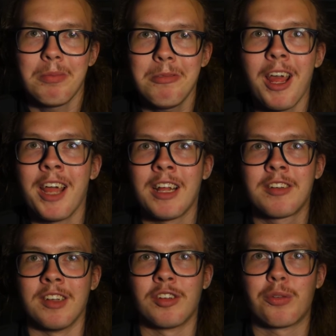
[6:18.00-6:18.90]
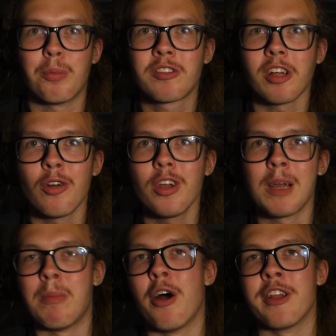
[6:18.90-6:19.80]
it exists. What's annoying
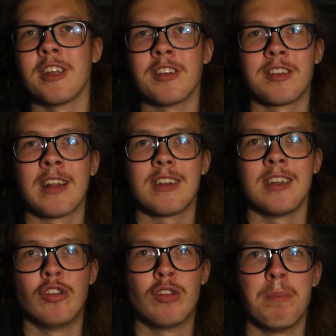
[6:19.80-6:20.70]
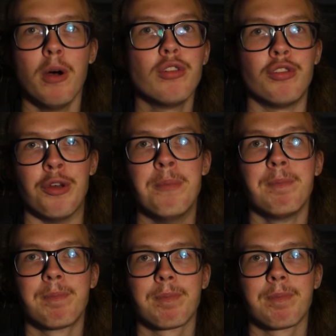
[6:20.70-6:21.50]
about it is that it's supposed to